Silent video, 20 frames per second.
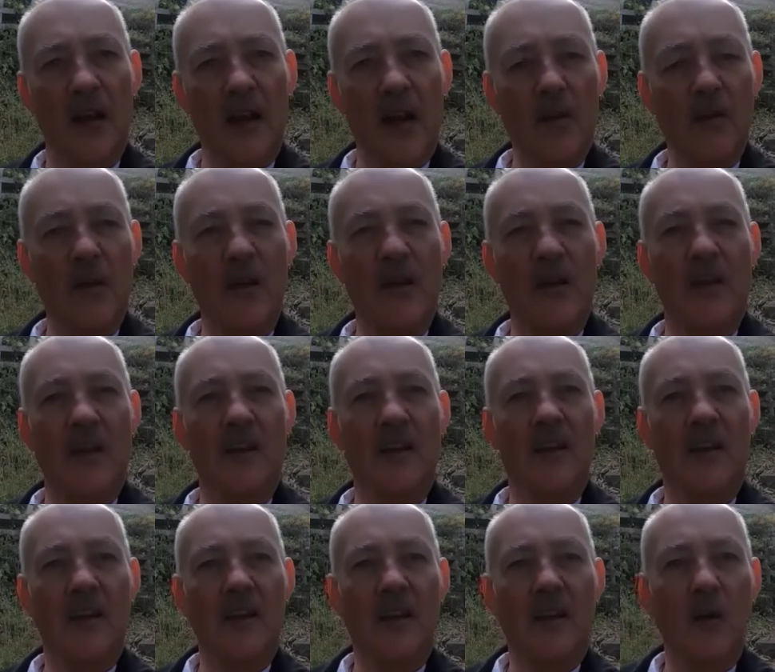up here
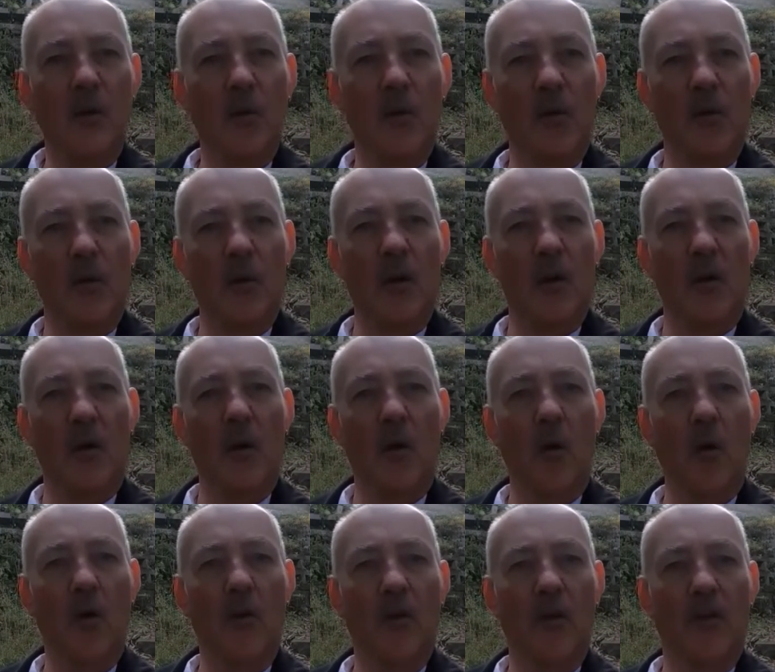was where
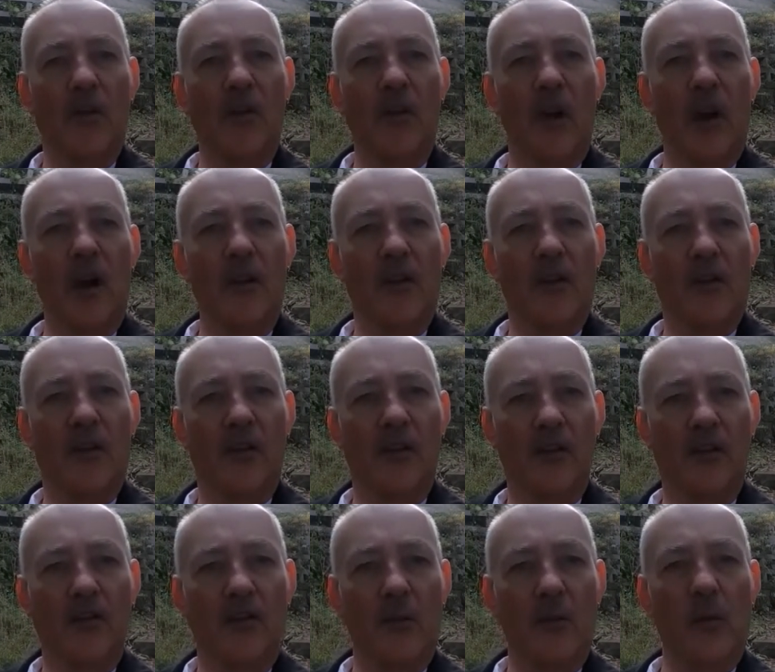all the science
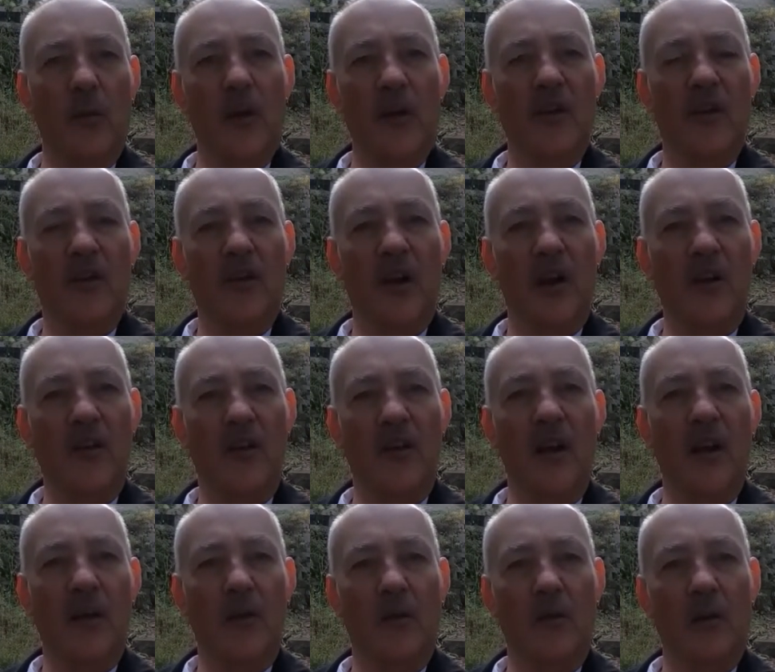for marine science
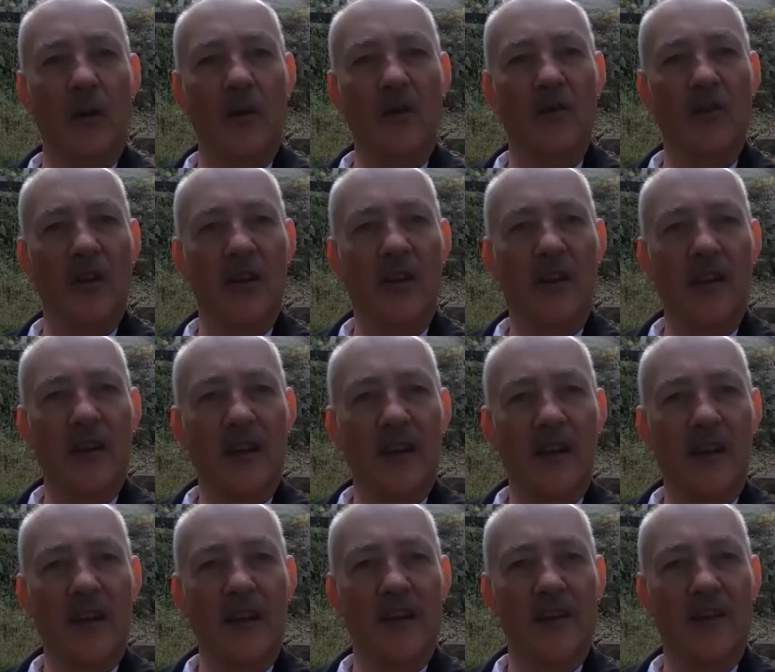and aquaculture
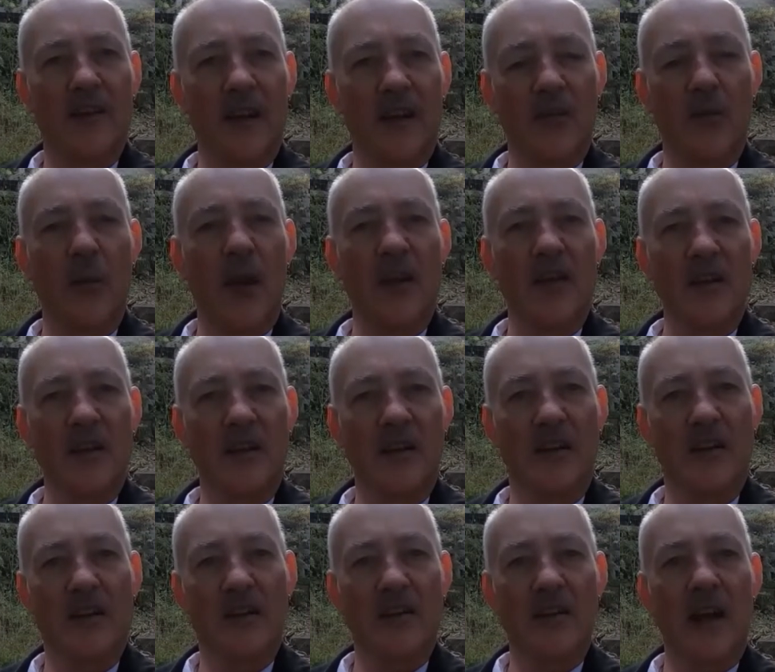in Tasmania
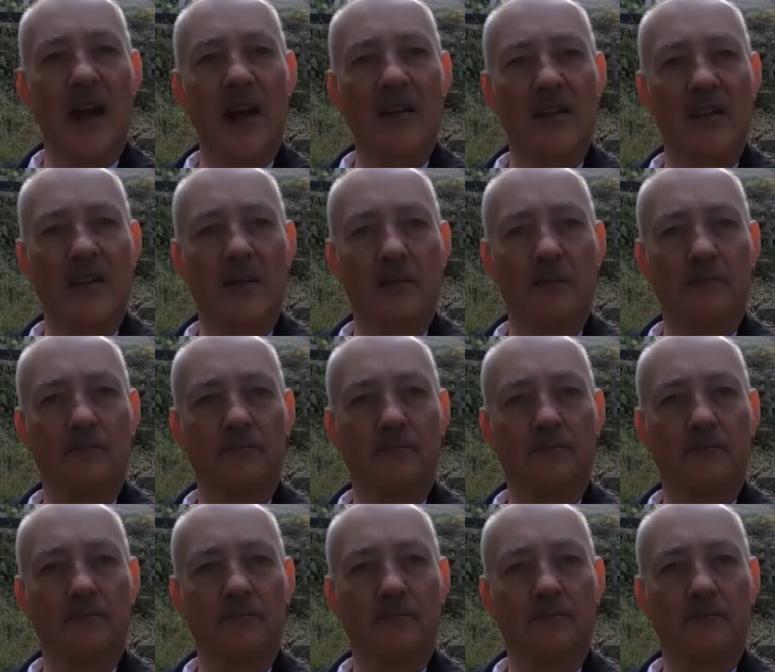started.